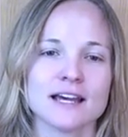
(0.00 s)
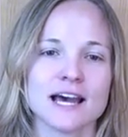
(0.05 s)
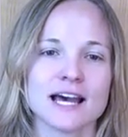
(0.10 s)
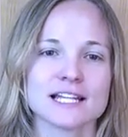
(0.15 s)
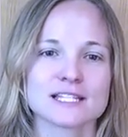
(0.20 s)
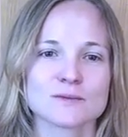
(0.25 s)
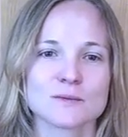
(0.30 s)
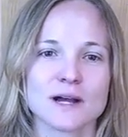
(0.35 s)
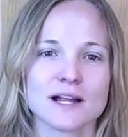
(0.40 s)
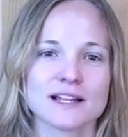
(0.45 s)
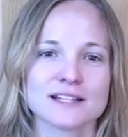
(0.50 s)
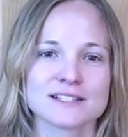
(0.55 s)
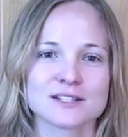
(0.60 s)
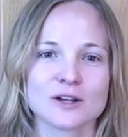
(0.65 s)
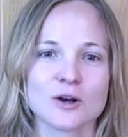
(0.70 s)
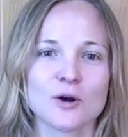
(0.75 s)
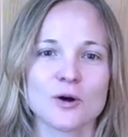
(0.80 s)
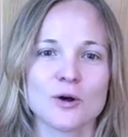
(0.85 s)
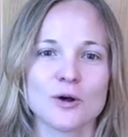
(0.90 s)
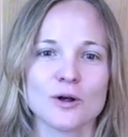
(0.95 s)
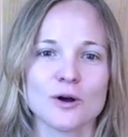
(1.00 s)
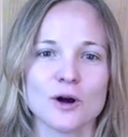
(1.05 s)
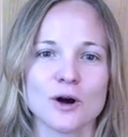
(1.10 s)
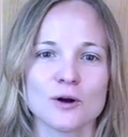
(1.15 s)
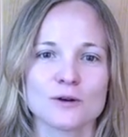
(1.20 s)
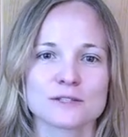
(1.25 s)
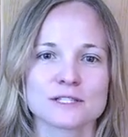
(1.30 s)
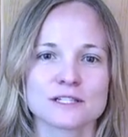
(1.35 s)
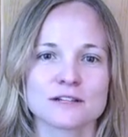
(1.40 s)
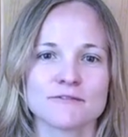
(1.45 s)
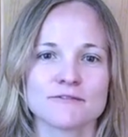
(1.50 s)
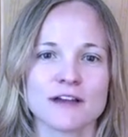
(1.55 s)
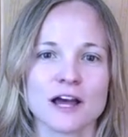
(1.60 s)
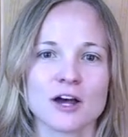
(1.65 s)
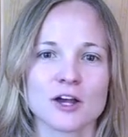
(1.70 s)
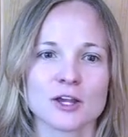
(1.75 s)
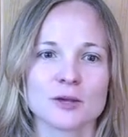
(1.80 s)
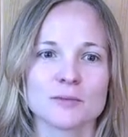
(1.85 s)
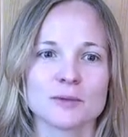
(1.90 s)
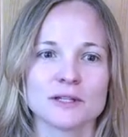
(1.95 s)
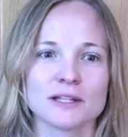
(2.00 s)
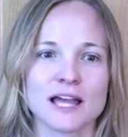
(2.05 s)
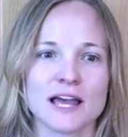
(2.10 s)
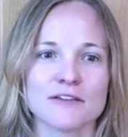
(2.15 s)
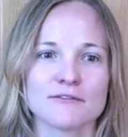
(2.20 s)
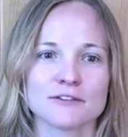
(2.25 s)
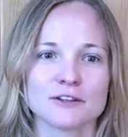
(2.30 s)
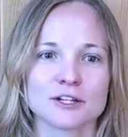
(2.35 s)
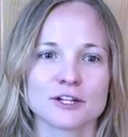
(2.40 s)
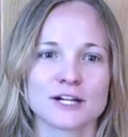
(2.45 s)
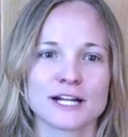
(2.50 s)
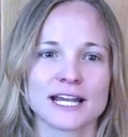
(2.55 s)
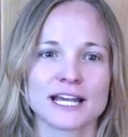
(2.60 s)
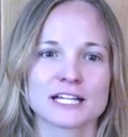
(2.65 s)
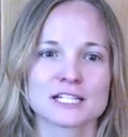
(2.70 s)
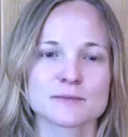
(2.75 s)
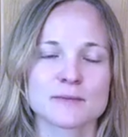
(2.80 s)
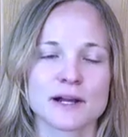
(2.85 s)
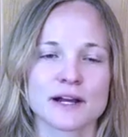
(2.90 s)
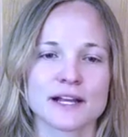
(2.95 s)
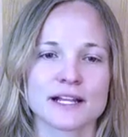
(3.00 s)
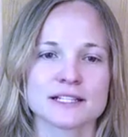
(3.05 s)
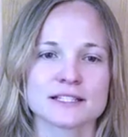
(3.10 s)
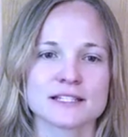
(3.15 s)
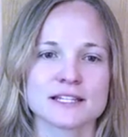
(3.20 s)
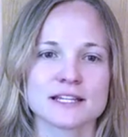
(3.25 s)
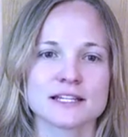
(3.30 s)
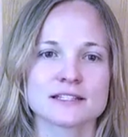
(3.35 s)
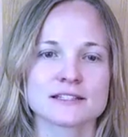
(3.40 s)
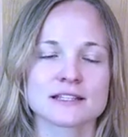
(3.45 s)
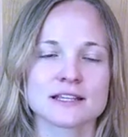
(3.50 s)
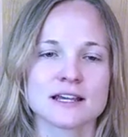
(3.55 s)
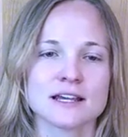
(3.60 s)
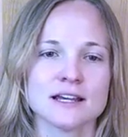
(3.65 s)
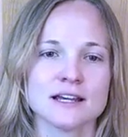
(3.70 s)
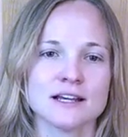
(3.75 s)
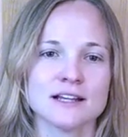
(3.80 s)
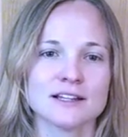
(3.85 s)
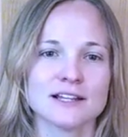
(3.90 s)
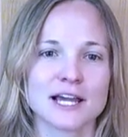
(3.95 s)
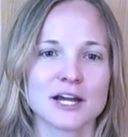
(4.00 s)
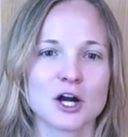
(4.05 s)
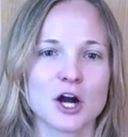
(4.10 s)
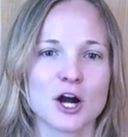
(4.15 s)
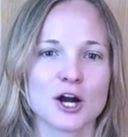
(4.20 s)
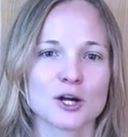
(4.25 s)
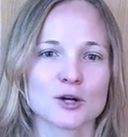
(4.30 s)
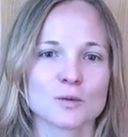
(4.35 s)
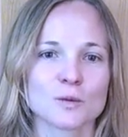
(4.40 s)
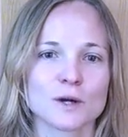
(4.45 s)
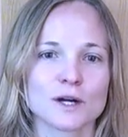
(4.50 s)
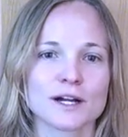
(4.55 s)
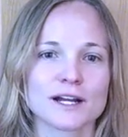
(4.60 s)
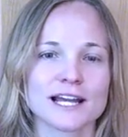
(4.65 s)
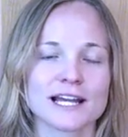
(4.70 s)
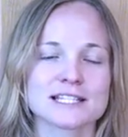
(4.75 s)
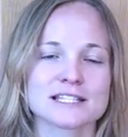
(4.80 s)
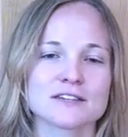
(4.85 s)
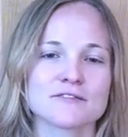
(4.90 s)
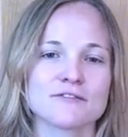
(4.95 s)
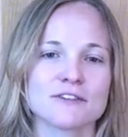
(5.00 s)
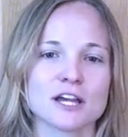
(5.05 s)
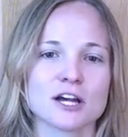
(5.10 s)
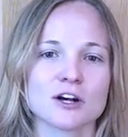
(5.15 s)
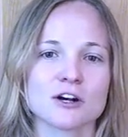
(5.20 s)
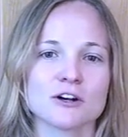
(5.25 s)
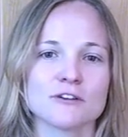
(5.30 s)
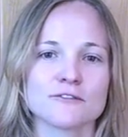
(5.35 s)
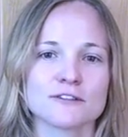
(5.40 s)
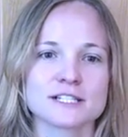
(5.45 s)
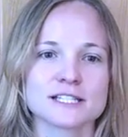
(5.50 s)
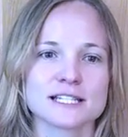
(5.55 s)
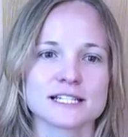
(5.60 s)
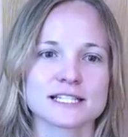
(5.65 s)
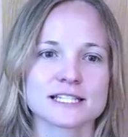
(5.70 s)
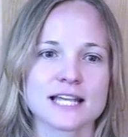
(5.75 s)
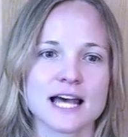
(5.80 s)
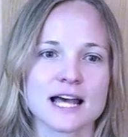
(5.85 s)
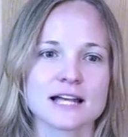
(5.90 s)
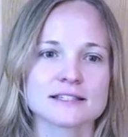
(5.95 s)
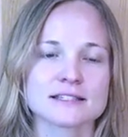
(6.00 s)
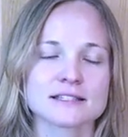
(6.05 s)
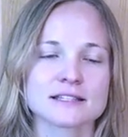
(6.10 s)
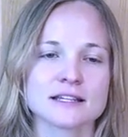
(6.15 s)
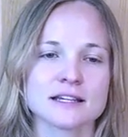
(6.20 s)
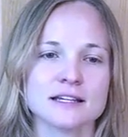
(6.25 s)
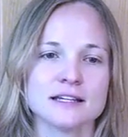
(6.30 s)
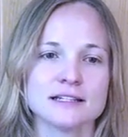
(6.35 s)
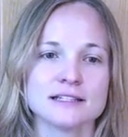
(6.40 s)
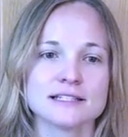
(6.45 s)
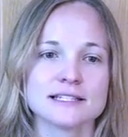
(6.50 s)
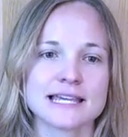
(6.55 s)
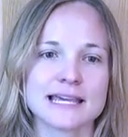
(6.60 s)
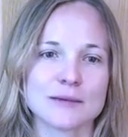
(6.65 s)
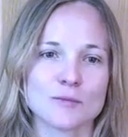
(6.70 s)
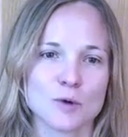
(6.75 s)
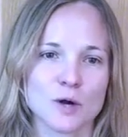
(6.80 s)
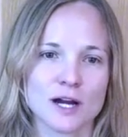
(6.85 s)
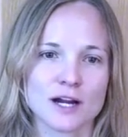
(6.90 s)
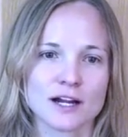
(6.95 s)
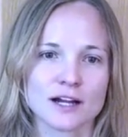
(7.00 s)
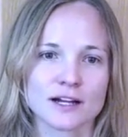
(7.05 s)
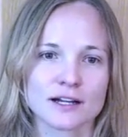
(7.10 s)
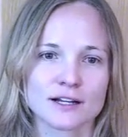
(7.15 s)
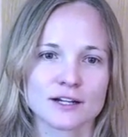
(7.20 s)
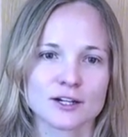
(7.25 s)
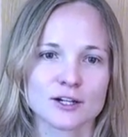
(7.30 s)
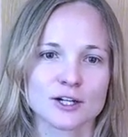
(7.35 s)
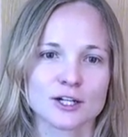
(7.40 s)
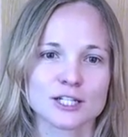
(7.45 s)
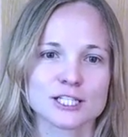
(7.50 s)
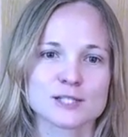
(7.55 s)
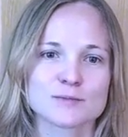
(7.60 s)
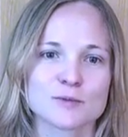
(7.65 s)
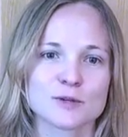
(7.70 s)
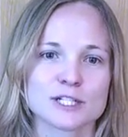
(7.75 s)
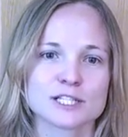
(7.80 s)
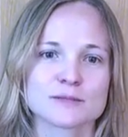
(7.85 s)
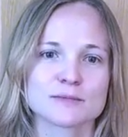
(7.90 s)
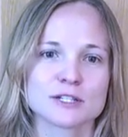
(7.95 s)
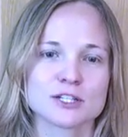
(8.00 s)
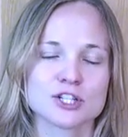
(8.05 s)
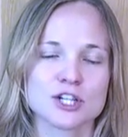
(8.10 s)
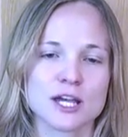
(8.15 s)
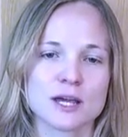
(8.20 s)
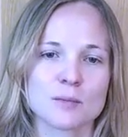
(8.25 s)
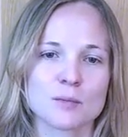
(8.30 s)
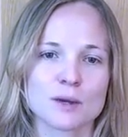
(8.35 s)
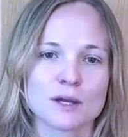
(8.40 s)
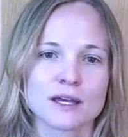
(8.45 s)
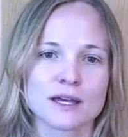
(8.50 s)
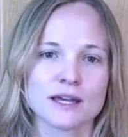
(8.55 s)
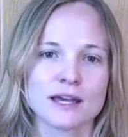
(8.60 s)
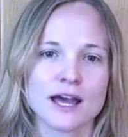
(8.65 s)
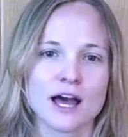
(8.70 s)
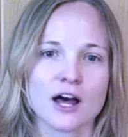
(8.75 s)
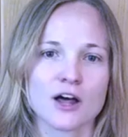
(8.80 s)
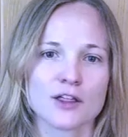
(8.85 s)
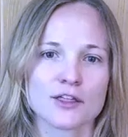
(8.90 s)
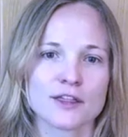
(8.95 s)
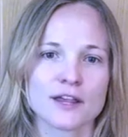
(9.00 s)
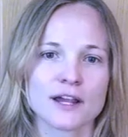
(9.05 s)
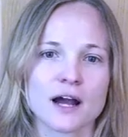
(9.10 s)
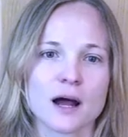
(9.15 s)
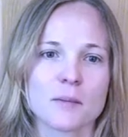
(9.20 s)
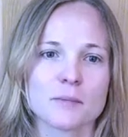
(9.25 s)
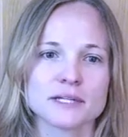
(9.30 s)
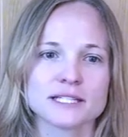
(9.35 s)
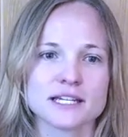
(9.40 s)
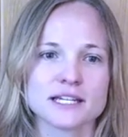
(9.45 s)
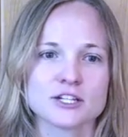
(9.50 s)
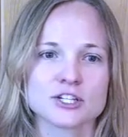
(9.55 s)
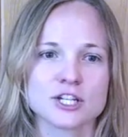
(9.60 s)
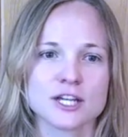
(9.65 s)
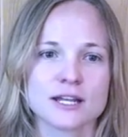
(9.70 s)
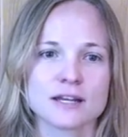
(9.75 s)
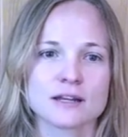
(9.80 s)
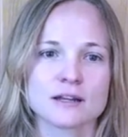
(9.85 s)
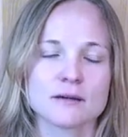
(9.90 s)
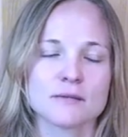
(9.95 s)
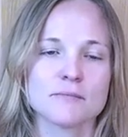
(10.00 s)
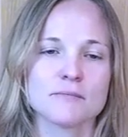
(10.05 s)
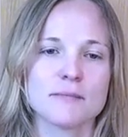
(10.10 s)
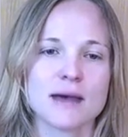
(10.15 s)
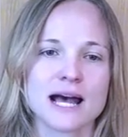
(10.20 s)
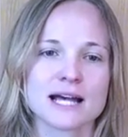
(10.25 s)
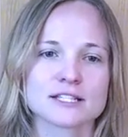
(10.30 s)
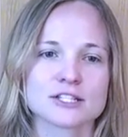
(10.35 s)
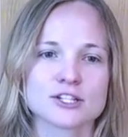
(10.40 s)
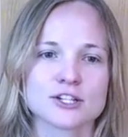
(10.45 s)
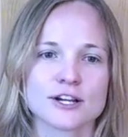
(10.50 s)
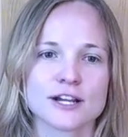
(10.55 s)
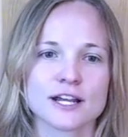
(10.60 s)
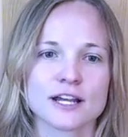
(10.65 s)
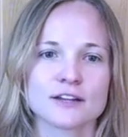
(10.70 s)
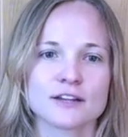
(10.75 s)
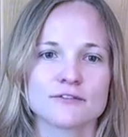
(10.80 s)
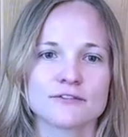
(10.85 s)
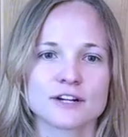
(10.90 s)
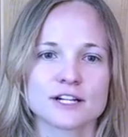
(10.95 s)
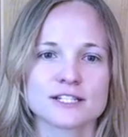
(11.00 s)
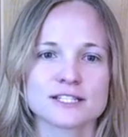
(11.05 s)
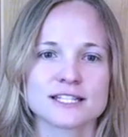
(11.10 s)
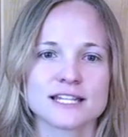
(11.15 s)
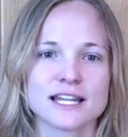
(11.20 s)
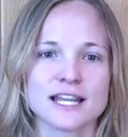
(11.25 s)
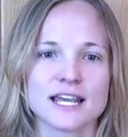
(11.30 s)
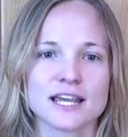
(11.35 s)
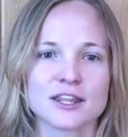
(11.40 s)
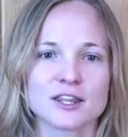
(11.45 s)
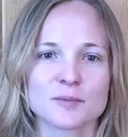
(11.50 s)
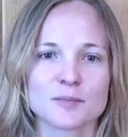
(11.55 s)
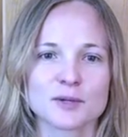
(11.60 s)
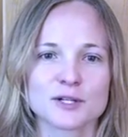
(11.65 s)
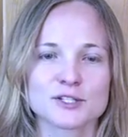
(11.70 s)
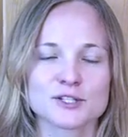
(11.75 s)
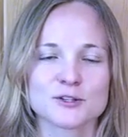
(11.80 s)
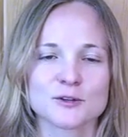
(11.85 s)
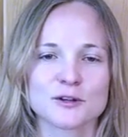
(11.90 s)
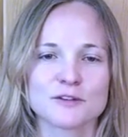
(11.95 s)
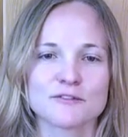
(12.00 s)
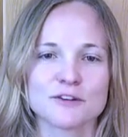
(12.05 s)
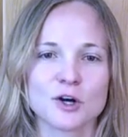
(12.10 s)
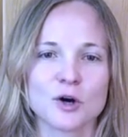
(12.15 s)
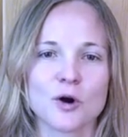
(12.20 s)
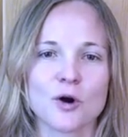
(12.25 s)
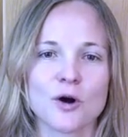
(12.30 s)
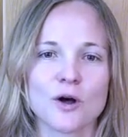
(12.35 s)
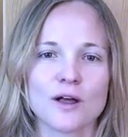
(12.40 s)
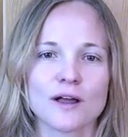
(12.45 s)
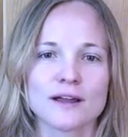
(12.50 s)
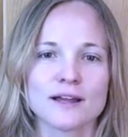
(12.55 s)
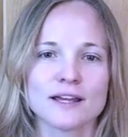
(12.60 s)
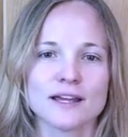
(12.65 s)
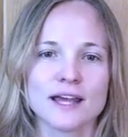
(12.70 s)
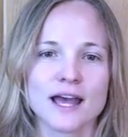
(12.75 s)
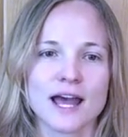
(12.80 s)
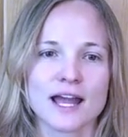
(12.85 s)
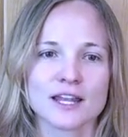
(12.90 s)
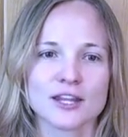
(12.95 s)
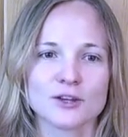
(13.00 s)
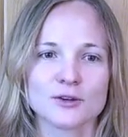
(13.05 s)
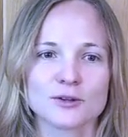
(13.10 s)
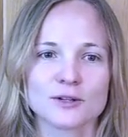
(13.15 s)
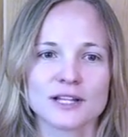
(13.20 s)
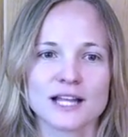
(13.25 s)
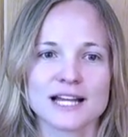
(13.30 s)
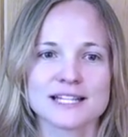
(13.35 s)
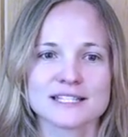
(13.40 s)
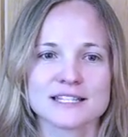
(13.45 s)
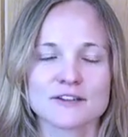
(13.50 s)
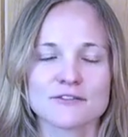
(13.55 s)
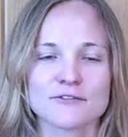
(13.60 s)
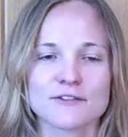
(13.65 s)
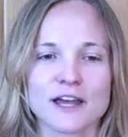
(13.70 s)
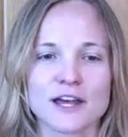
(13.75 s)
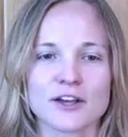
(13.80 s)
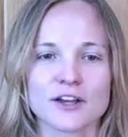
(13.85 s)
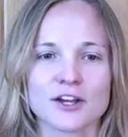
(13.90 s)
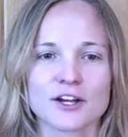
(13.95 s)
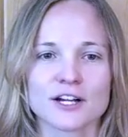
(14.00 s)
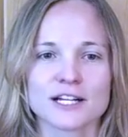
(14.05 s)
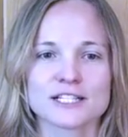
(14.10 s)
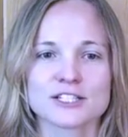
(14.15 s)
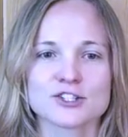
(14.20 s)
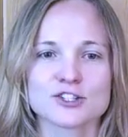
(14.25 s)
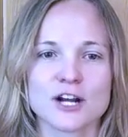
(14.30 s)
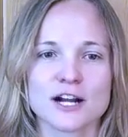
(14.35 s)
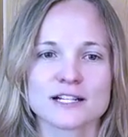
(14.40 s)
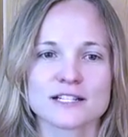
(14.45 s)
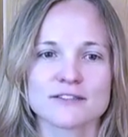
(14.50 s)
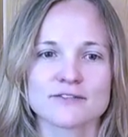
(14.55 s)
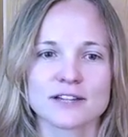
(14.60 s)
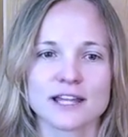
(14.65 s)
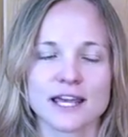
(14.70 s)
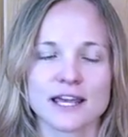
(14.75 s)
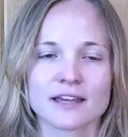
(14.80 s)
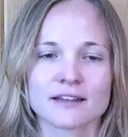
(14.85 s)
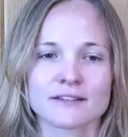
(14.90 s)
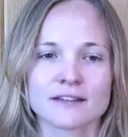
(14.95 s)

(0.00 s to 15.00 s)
as well as a whole host of valuable life learning experiences, like hard work as a vehicle for success, teamwork, good sportsmanship, healthy competition, mastering adversity in the pursuit of a goal, and utilizing failure constructively.